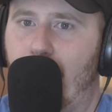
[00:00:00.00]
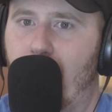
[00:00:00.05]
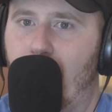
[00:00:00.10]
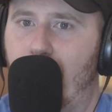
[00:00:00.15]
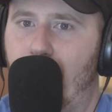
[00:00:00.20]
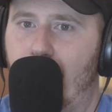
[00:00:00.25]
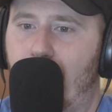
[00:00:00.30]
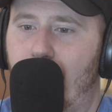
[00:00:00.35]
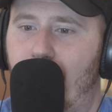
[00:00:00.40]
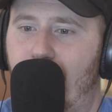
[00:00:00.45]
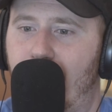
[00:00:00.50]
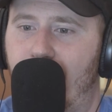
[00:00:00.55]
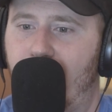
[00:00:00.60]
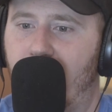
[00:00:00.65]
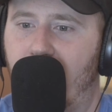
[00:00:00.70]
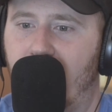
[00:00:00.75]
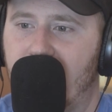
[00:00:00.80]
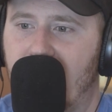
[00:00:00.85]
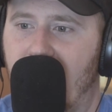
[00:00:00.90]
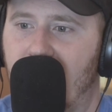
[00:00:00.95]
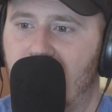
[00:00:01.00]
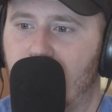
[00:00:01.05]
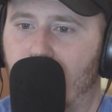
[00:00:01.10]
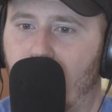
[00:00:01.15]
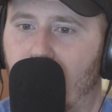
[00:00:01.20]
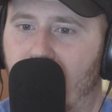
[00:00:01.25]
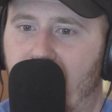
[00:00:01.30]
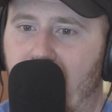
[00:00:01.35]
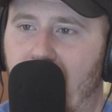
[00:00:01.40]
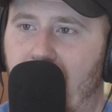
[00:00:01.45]
a, a
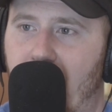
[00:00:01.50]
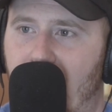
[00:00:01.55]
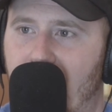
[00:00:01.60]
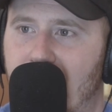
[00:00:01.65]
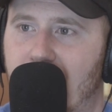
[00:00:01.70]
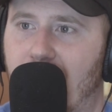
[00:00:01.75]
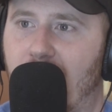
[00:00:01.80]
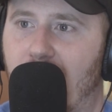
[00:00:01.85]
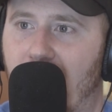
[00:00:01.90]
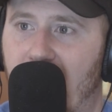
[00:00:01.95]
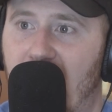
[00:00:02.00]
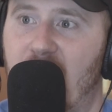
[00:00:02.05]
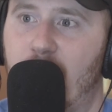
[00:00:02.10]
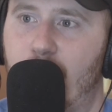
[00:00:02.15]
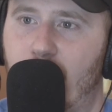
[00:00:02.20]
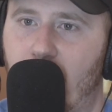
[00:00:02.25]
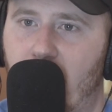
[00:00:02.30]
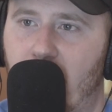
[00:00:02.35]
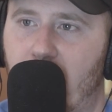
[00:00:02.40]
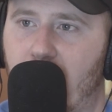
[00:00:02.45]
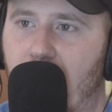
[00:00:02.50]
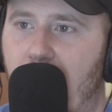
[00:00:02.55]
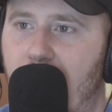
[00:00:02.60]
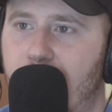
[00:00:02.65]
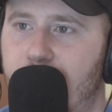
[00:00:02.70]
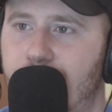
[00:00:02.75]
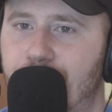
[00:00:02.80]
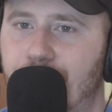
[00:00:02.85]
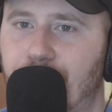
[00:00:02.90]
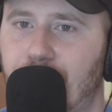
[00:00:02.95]
tangible thing. It's like an ebook, yeah. right?